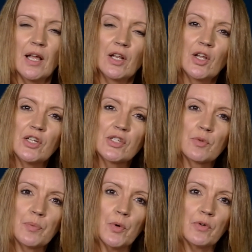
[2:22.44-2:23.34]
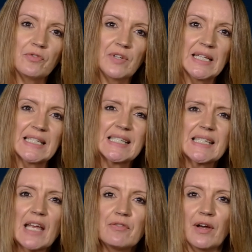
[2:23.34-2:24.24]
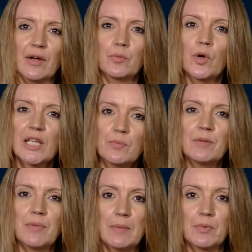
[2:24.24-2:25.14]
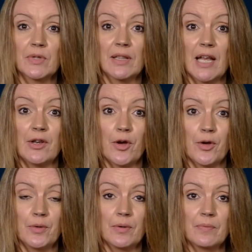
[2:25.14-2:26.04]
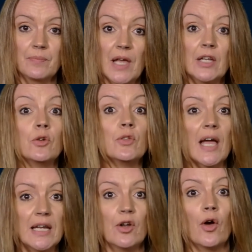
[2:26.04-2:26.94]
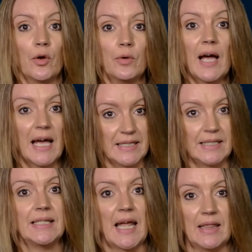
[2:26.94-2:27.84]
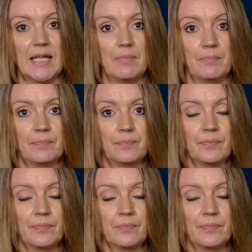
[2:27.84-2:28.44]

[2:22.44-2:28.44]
Learners report feeling safer working with people that they know and who they know understand them.